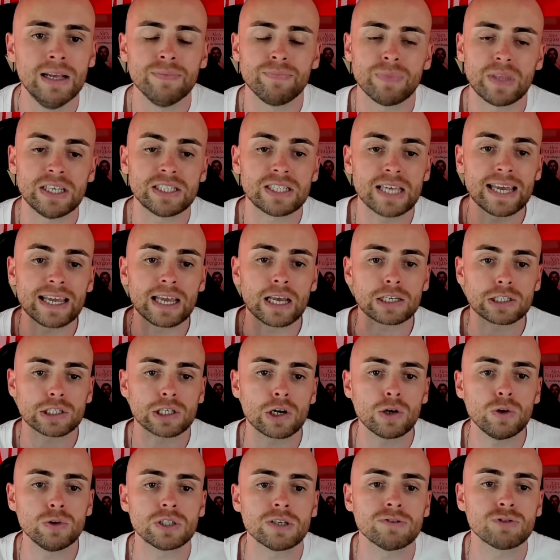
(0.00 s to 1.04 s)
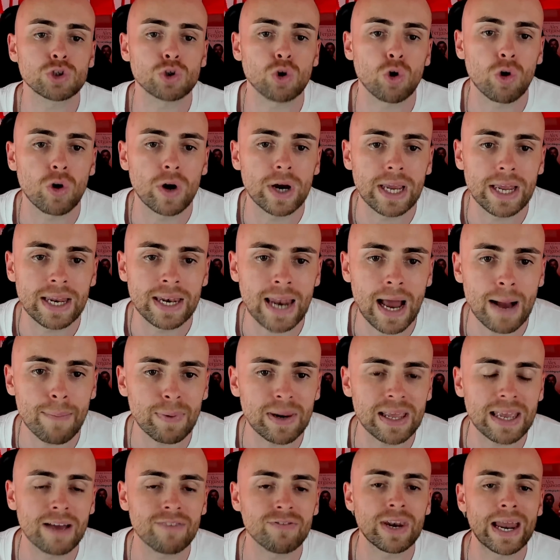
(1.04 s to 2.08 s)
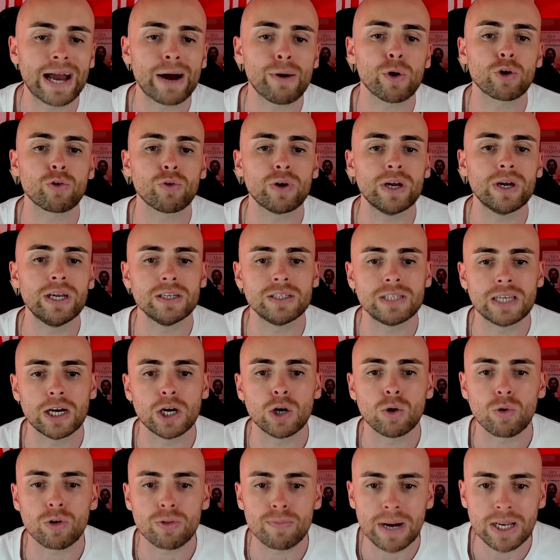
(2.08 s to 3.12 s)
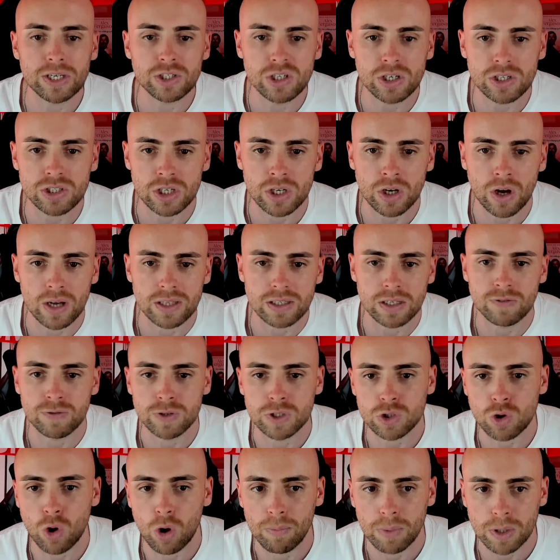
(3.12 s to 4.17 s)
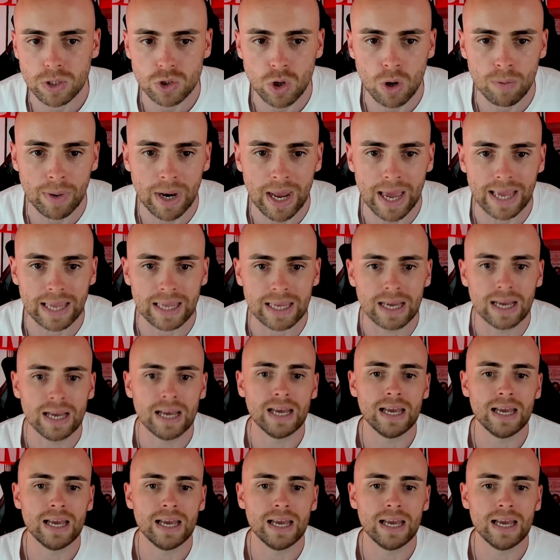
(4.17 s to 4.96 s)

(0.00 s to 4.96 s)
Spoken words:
he's saying exclusive story, Napoli have now agreed a deal with Manchester United for Scott McTominay.